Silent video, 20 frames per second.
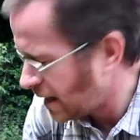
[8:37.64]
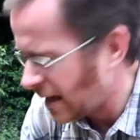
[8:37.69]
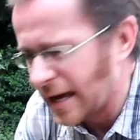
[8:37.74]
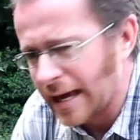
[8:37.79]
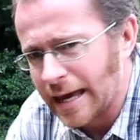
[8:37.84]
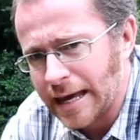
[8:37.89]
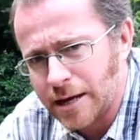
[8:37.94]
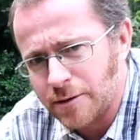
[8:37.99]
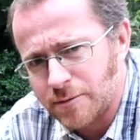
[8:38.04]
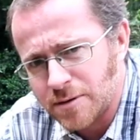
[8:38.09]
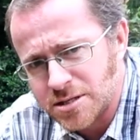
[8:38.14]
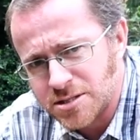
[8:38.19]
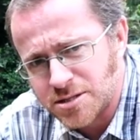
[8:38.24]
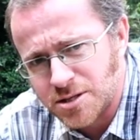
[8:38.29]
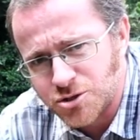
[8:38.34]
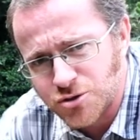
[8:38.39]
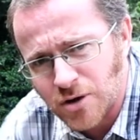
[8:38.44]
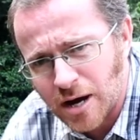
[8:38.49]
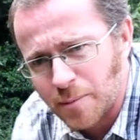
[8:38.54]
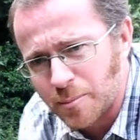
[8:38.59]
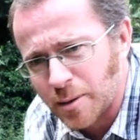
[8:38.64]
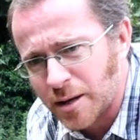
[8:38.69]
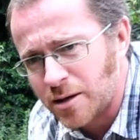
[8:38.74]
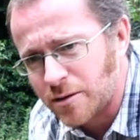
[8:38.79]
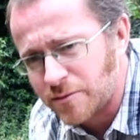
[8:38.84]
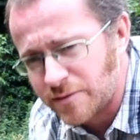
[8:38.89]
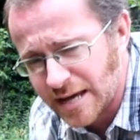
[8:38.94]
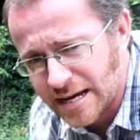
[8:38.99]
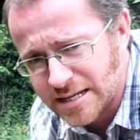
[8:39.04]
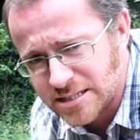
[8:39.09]
Here is the track bed
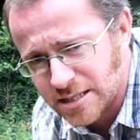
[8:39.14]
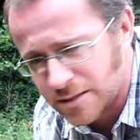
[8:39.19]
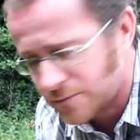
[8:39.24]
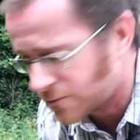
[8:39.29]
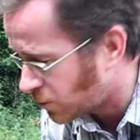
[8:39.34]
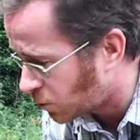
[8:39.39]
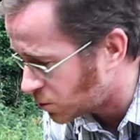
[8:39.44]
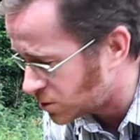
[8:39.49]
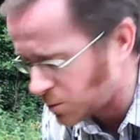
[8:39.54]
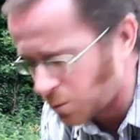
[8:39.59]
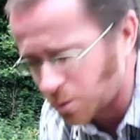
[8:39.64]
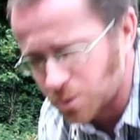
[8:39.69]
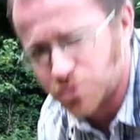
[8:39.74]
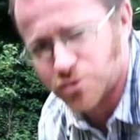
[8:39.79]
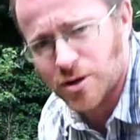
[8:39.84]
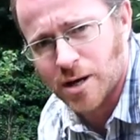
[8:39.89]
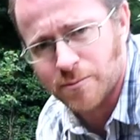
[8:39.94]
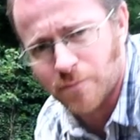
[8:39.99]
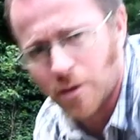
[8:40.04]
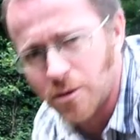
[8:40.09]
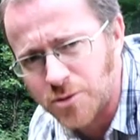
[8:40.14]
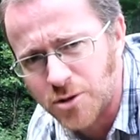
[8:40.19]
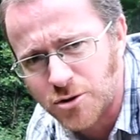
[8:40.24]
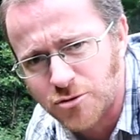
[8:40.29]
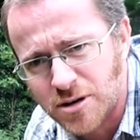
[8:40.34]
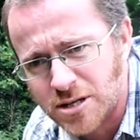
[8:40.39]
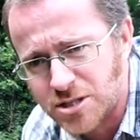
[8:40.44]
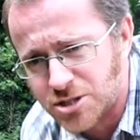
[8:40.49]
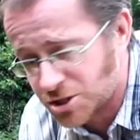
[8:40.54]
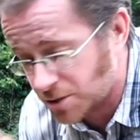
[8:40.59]
of the 1841 tram road, the
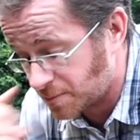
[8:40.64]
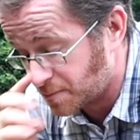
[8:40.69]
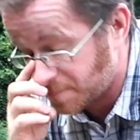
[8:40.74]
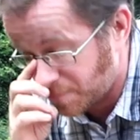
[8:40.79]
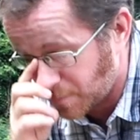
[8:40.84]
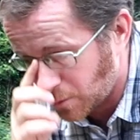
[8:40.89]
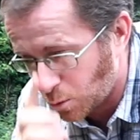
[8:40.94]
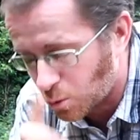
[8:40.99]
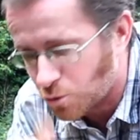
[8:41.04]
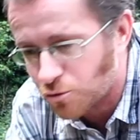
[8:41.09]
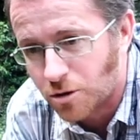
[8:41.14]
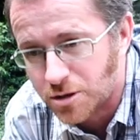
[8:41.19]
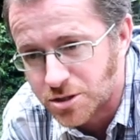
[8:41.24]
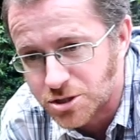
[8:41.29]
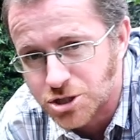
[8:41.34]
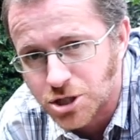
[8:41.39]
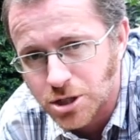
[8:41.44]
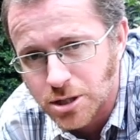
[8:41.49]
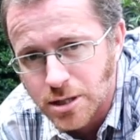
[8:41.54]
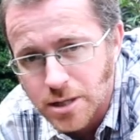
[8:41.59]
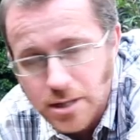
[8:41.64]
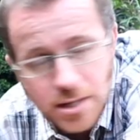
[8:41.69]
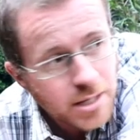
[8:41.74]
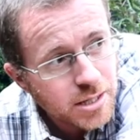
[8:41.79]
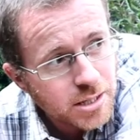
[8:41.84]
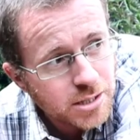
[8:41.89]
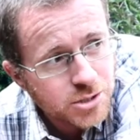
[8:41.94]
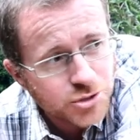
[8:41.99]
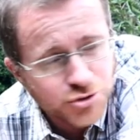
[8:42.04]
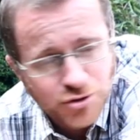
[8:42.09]
Critch or Crutch
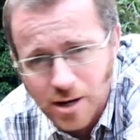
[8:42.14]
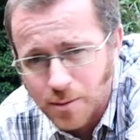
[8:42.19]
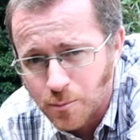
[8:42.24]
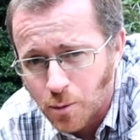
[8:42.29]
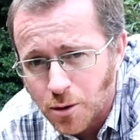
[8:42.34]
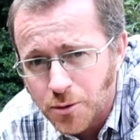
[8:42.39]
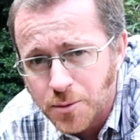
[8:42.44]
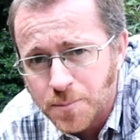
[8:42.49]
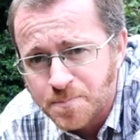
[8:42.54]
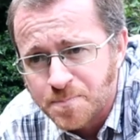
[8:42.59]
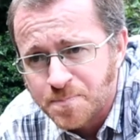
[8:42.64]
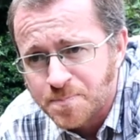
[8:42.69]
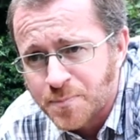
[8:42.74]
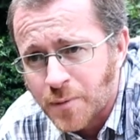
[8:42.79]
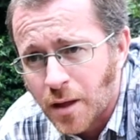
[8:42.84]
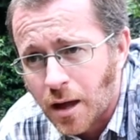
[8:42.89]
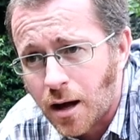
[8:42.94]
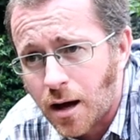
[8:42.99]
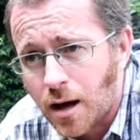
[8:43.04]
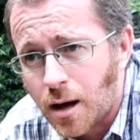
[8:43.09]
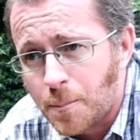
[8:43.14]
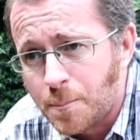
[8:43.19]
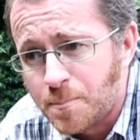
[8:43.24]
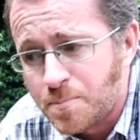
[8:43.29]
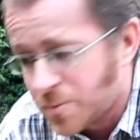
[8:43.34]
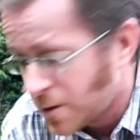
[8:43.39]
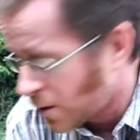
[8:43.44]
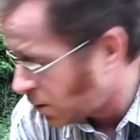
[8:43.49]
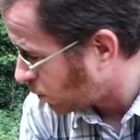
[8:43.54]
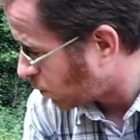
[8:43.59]
tram road. Um,
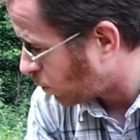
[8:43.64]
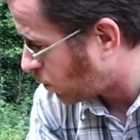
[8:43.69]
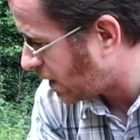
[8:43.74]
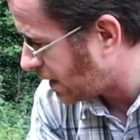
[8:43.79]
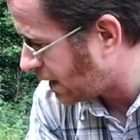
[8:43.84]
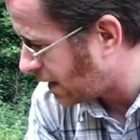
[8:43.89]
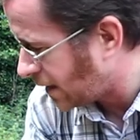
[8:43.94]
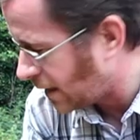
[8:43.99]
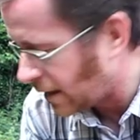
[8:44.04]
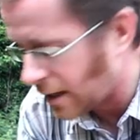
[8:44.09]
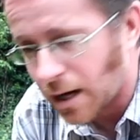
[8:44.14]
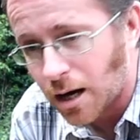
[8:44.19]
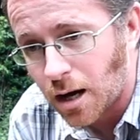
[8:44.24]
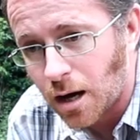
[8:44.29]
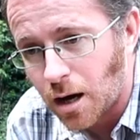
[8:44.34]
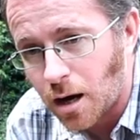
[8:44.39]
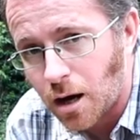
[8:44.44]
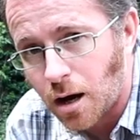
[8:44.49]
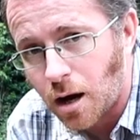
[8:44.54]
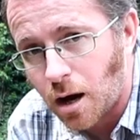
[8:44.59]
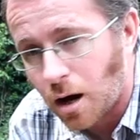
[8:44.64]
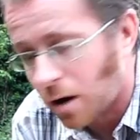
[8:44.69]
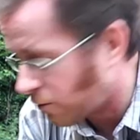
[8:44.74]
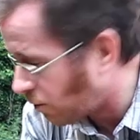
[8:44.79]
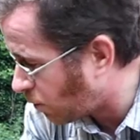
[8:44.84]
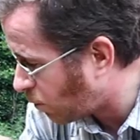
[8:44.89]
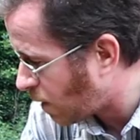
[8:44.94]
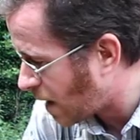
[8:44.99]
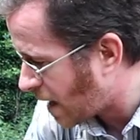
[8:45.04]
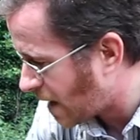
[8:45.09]
we are
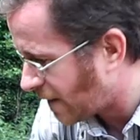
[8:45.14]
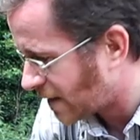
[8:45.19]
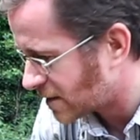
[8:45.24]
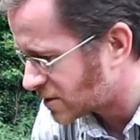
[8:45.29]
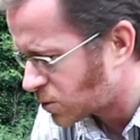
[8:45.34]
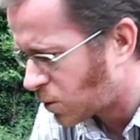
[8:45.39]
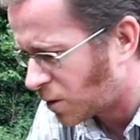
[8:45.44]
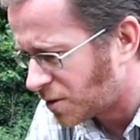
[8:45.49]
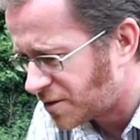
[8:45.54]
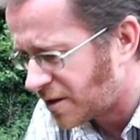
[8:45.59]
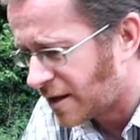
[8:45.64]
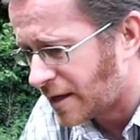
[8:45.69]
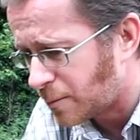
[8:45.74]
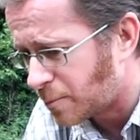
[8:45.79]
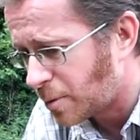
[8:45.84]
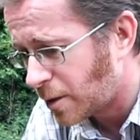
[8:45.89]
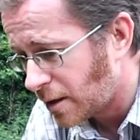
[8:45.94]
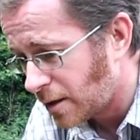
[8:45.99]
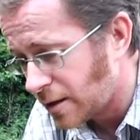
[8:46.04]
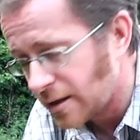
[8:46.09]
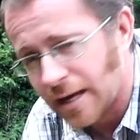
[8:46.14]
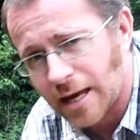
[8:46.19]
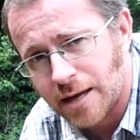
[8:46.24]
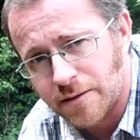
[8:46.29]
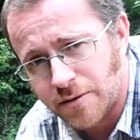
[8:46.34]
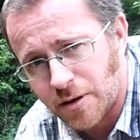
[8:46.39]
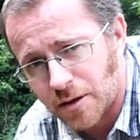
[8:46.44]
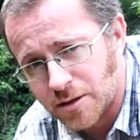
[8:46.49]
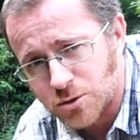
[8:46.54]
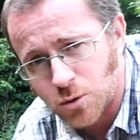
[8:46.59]
aware that's quite deep,
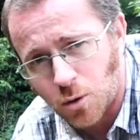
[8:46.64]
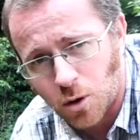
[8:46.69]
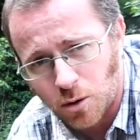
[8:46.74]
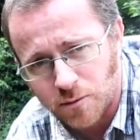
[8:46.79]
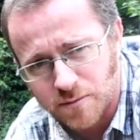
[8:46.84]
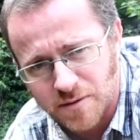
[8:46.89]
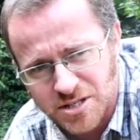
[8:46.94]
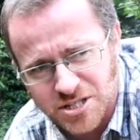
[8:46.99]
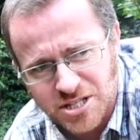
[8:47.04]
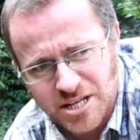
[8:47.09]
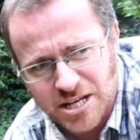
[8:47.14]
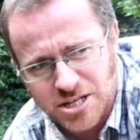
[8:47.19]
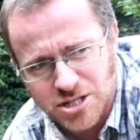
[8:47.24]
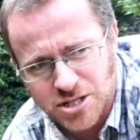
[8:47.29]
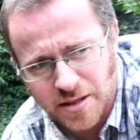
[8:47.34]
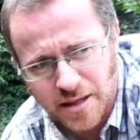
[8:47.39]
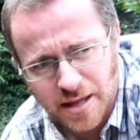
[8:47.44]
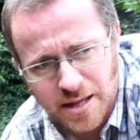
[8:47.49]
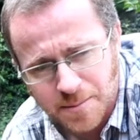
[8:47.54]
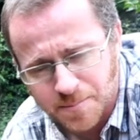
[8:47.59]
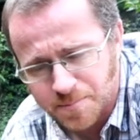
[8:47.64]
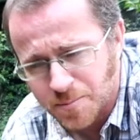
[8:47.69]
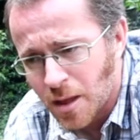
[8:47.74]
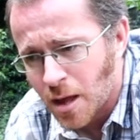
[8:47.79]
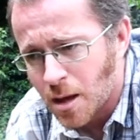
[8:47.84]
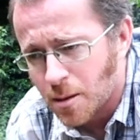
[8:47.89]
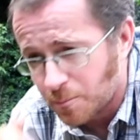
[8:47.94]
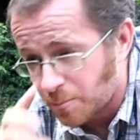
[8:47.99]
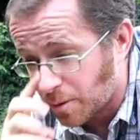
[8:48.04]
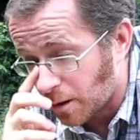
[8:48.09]
even though there's quite a lot of vegetation there.
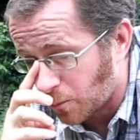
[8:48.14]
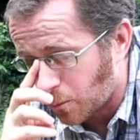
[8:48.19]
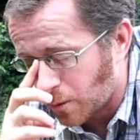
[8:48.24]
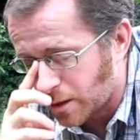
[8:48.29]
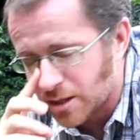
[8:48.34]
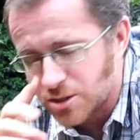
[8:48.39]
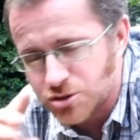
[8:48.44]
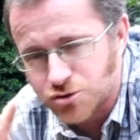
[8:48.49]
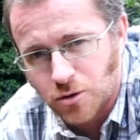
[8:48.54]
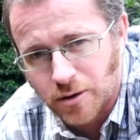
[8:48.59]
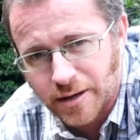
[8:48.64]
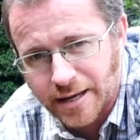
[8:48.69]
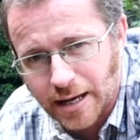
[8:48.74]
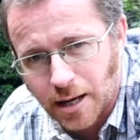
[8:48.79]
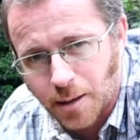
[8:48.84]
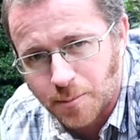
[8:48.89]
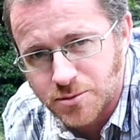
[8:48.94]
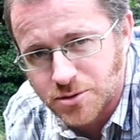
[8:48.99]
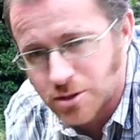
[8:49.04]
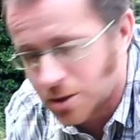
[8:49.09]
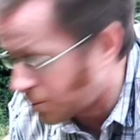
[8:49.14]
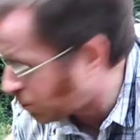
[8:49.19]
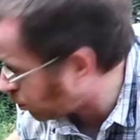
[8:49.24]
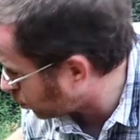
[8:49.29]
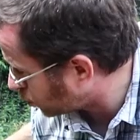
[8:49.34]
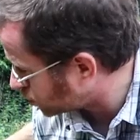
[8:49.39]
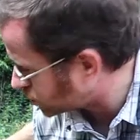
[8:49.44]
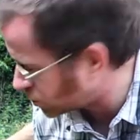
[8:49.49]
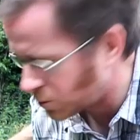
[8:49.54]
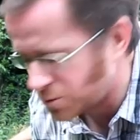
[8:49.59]
But we're going to try and get up to the
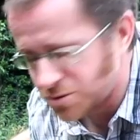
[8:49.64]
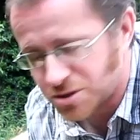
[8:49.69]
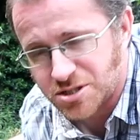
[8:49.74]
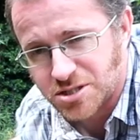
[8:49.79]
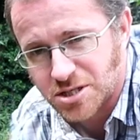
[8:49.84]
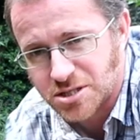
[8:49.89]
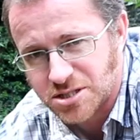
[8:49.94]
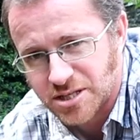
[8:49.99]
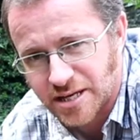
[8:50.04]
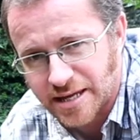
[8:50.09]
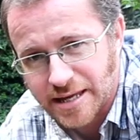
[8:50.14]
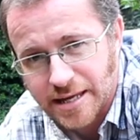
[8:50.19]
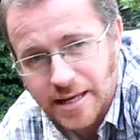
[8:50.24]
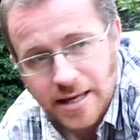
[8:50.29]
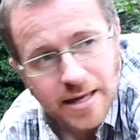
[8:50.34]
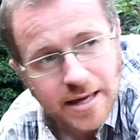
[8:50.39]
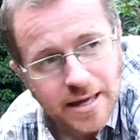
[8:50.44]
portal just to see